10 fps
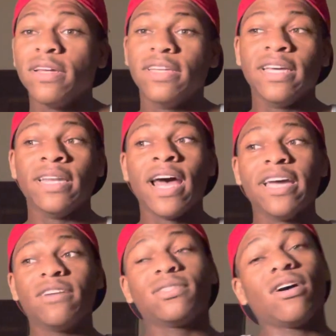Then I
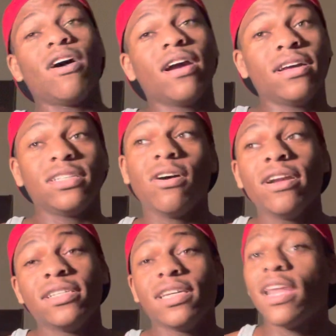ended up
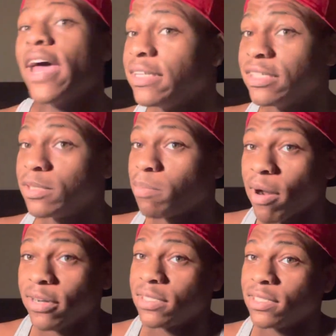started to like this
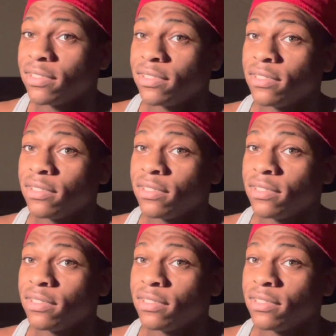person,